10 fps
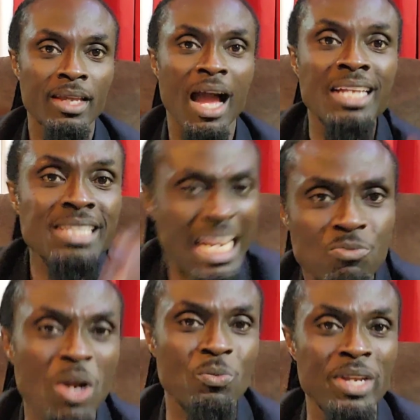And that's
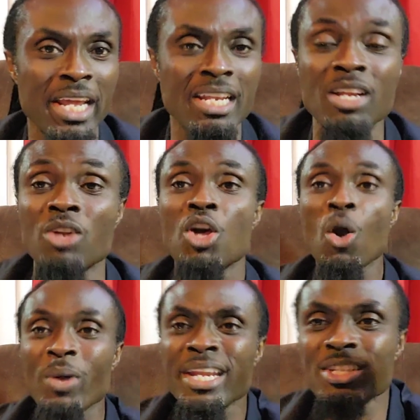what we need and not.
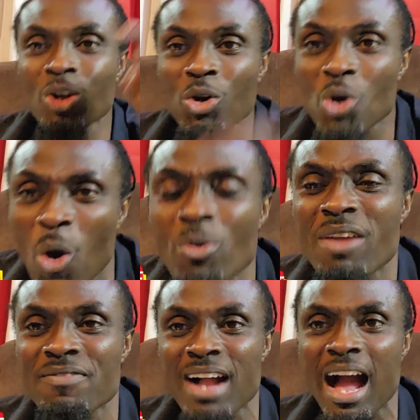We need the glory
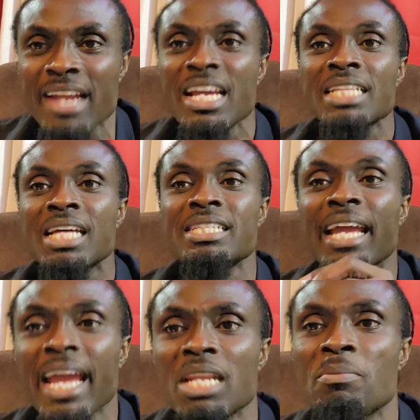of God that the
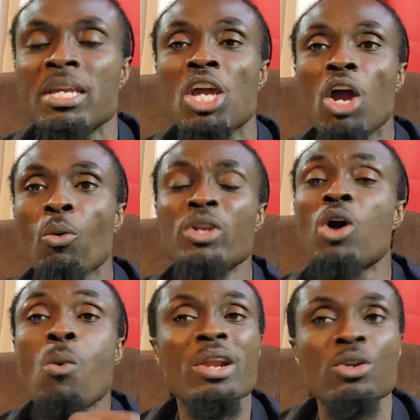enemy, we
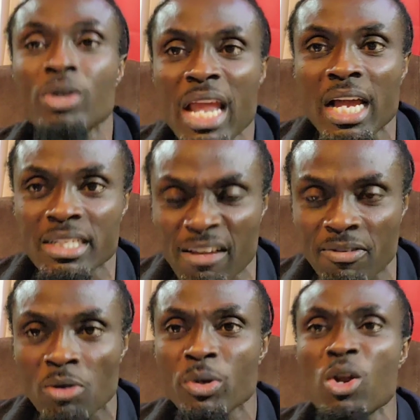don't want to look like a
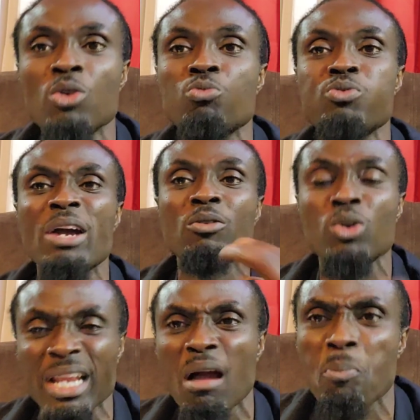devil. We don't look like
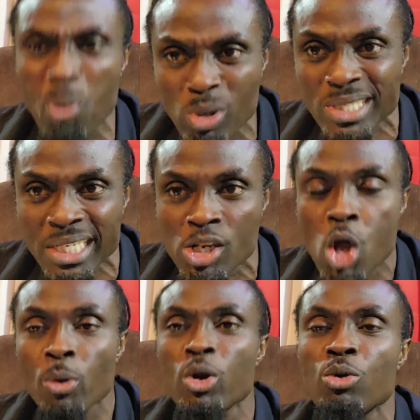look like a poor thing.
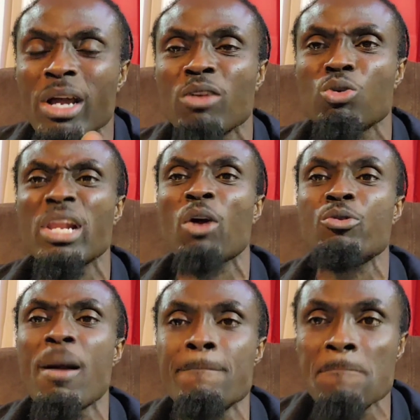We don't like to look like
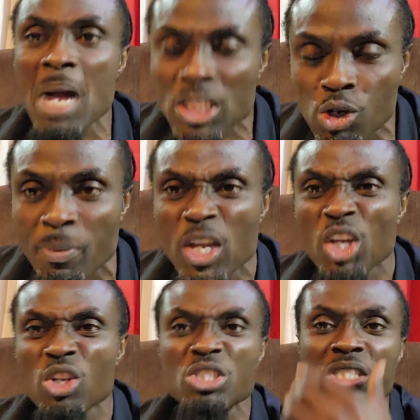we are match up.
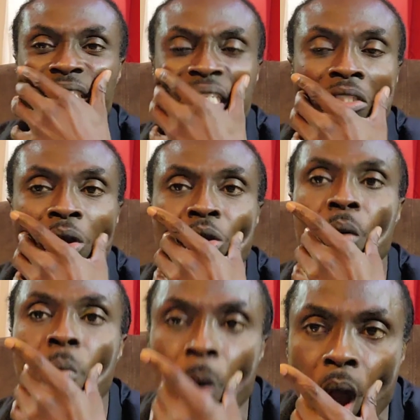You, you're, you're
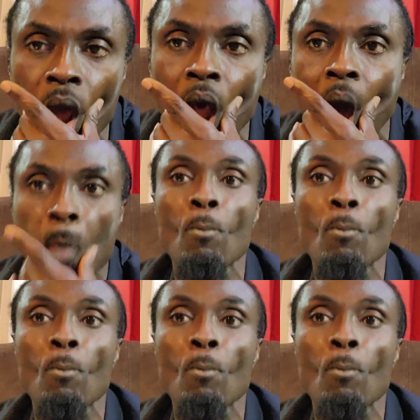going to